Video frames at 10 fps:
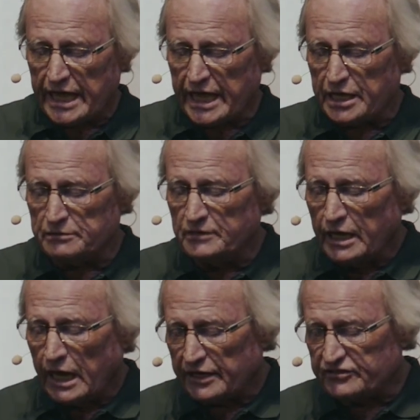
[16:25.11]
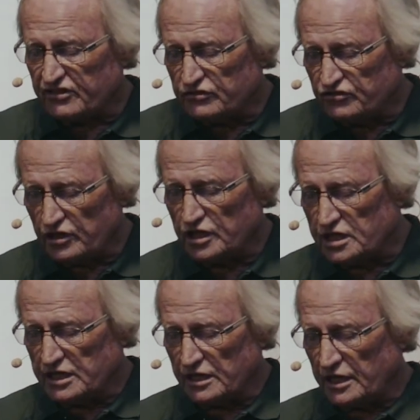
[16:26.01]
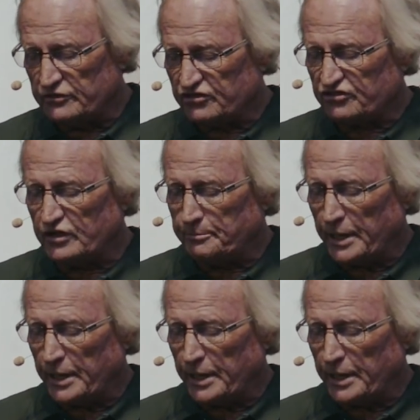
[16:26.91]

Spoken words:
and I said, Jenny, can I just step